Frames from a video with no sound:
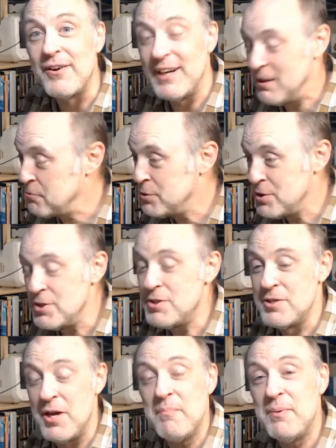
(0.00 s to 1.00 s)
It will just
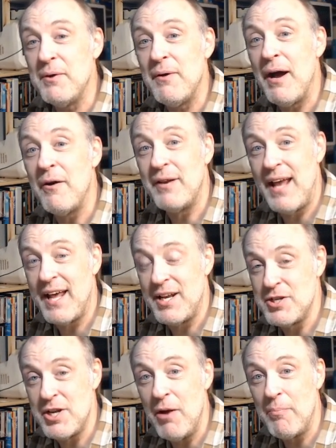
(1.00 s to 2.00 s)
dump you out at a
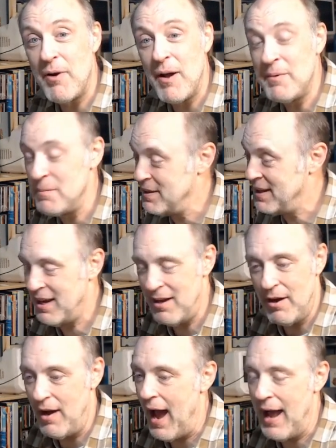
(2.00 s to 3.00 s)
shell prompt and be like,
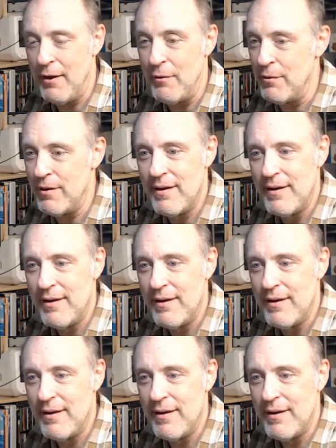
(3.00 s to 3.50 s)
I don't